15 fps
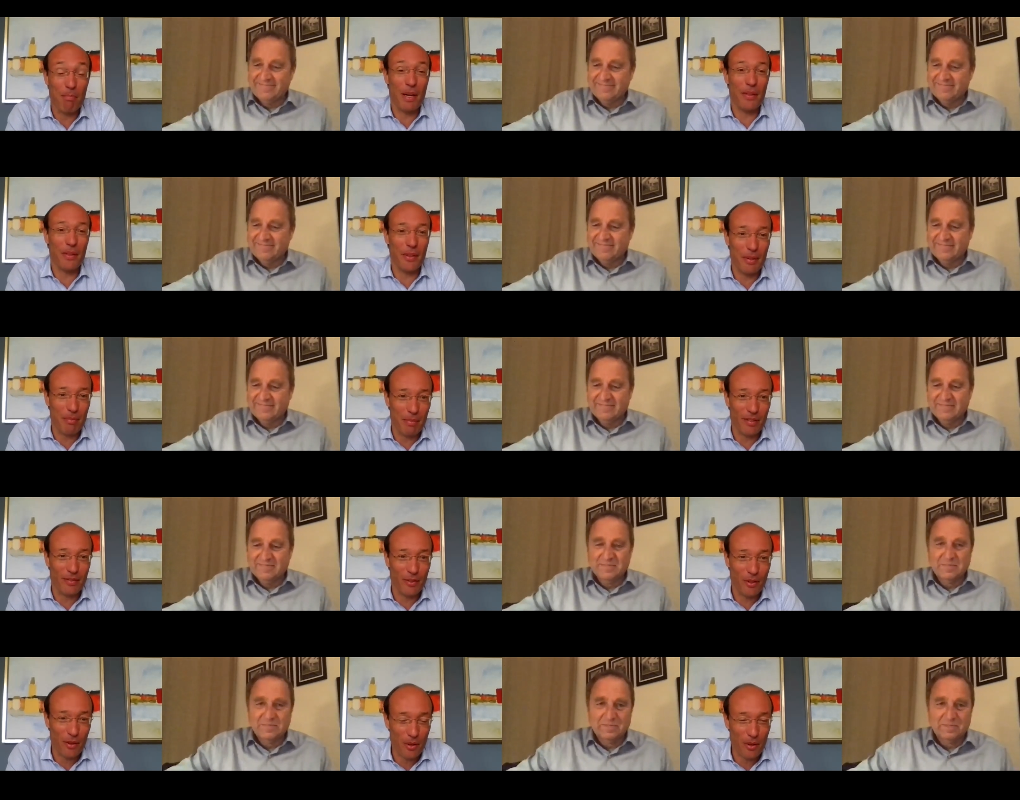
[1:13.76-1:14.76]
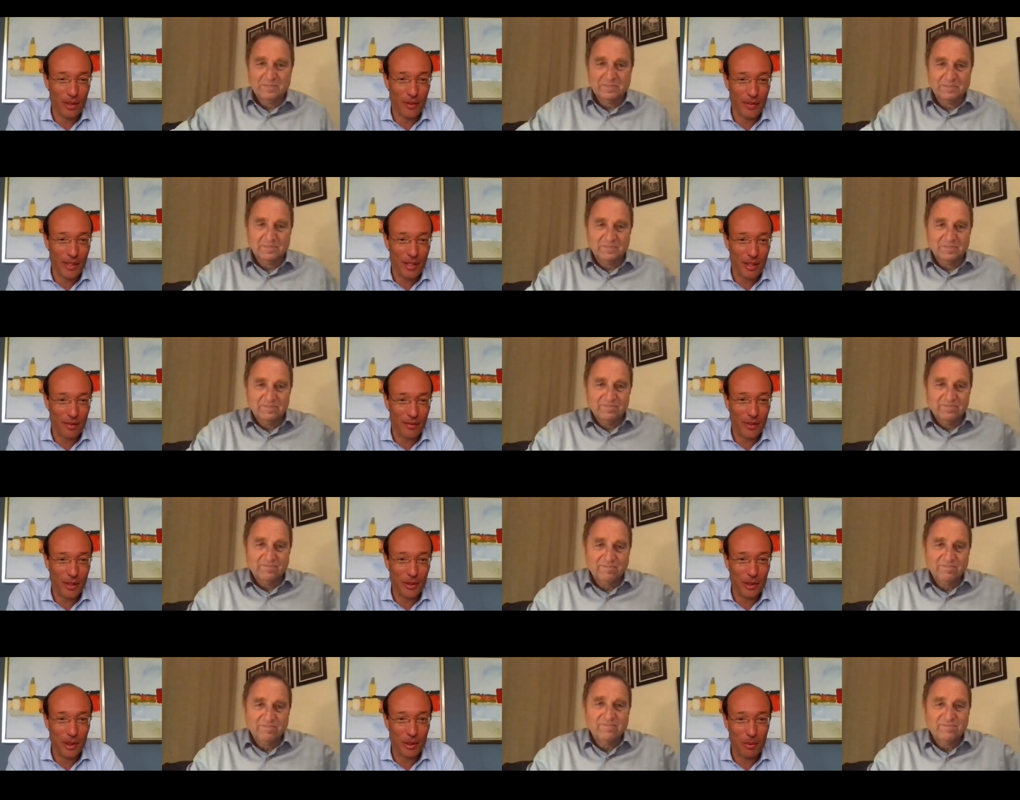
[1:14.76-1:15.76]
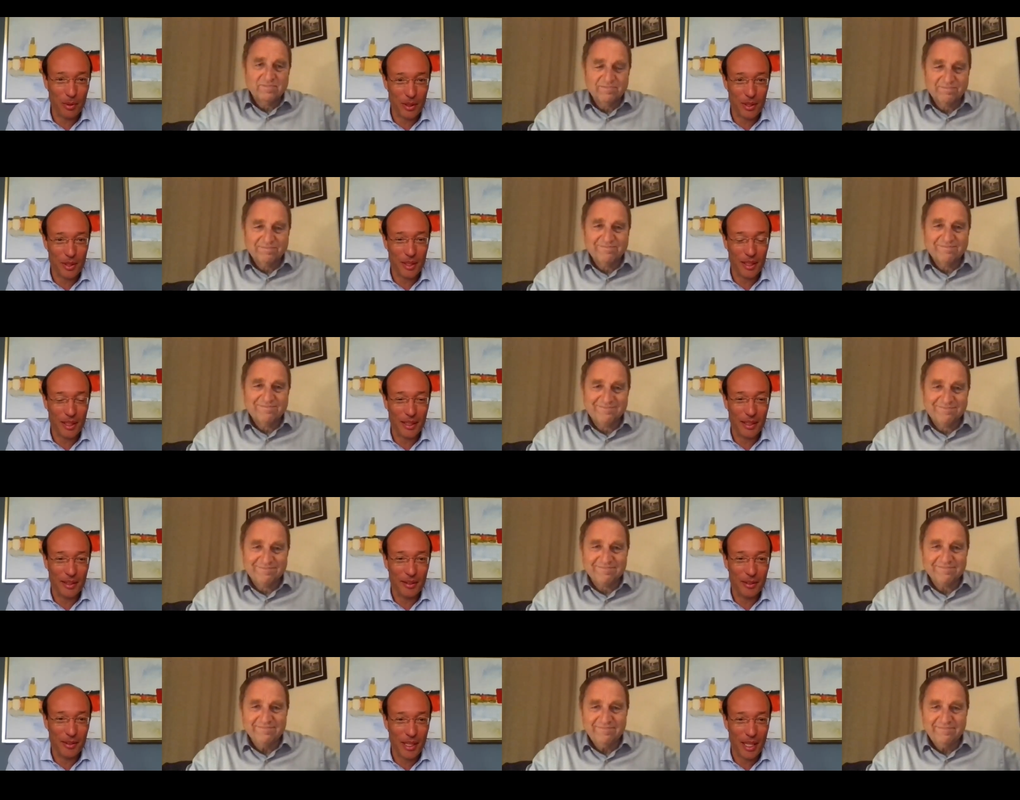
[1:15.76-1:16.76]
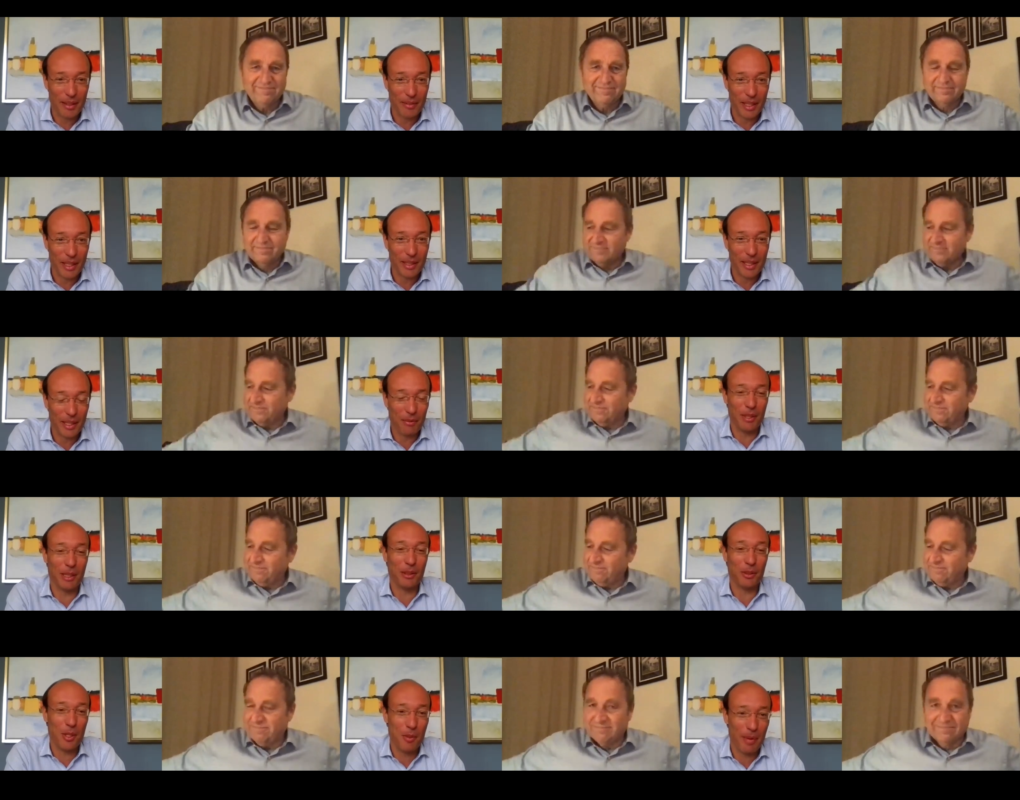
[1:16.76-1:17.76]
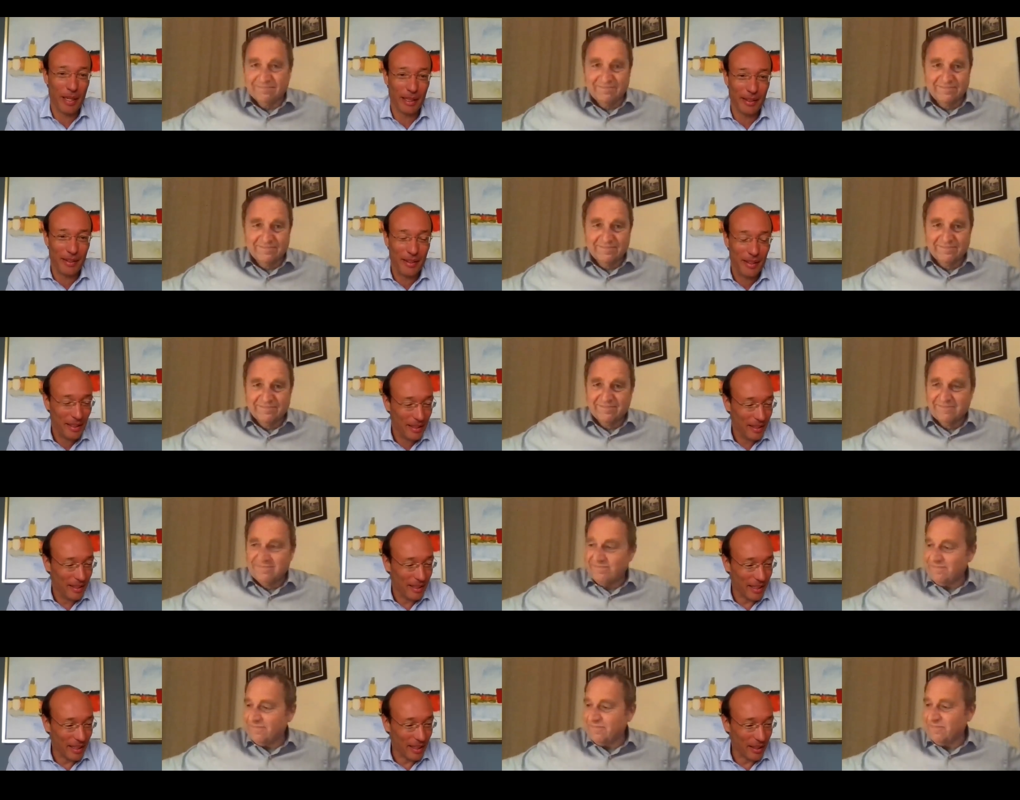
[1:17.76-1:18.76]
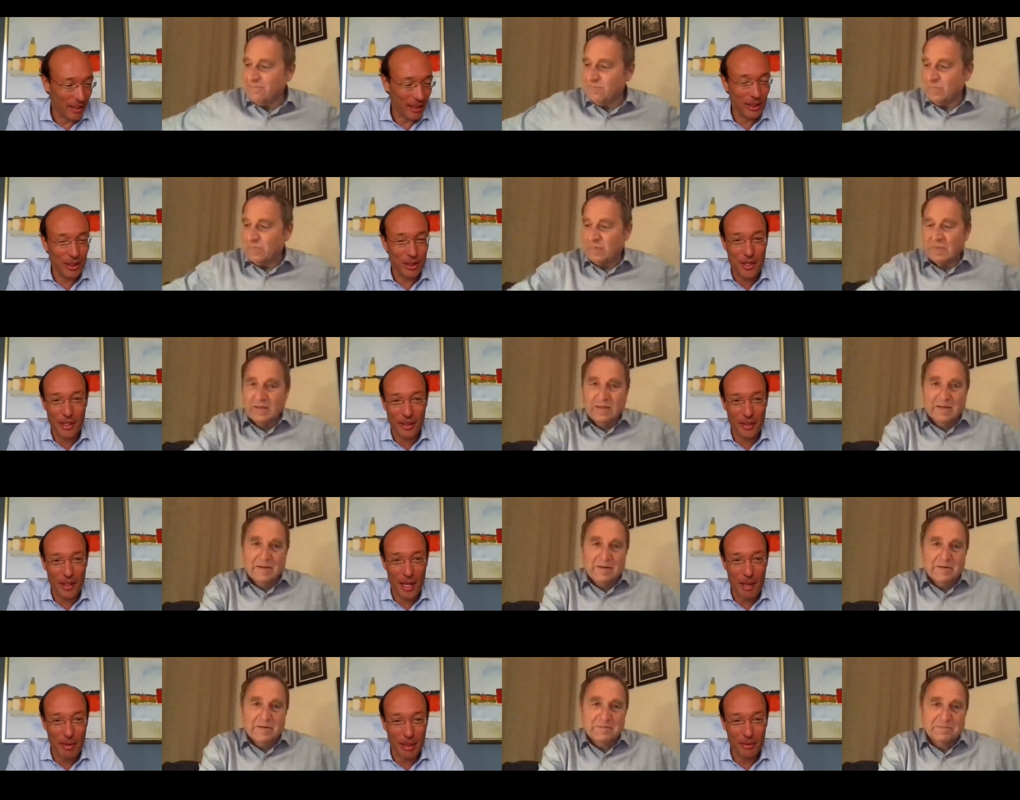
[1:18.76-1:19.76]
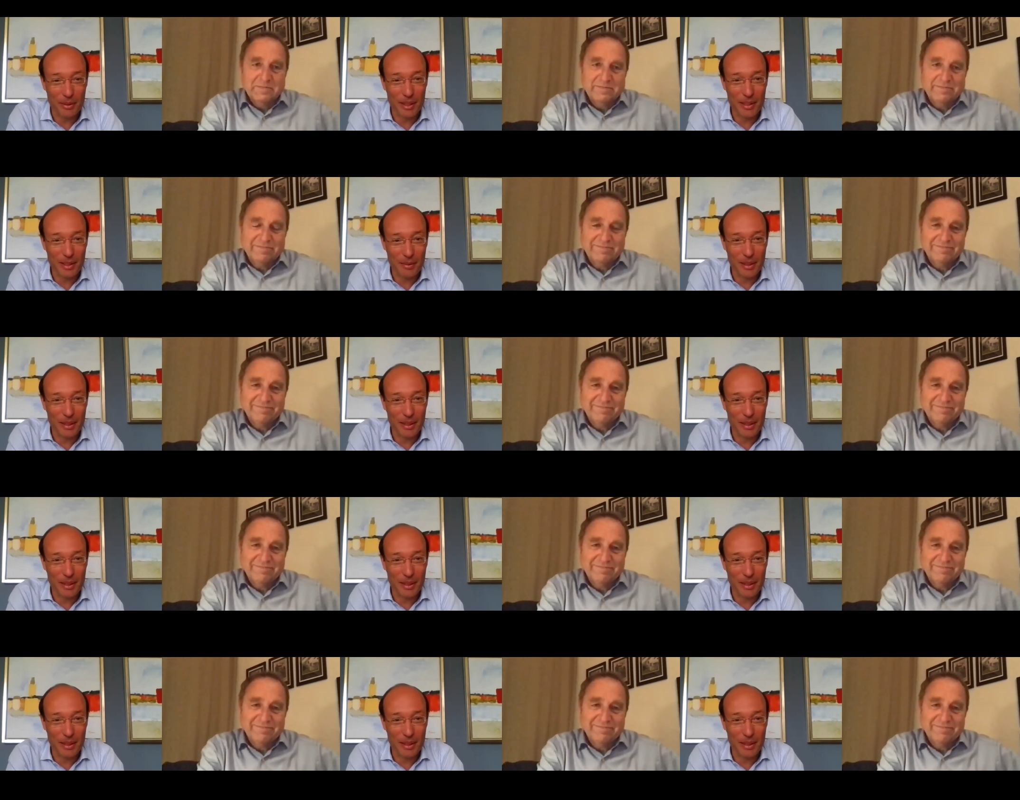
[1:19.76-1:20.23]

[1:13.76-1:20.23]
Speaker 1: a month before all of this unfolded was, uh, yeah, in, in retrospect, uh, an interesting timing, right?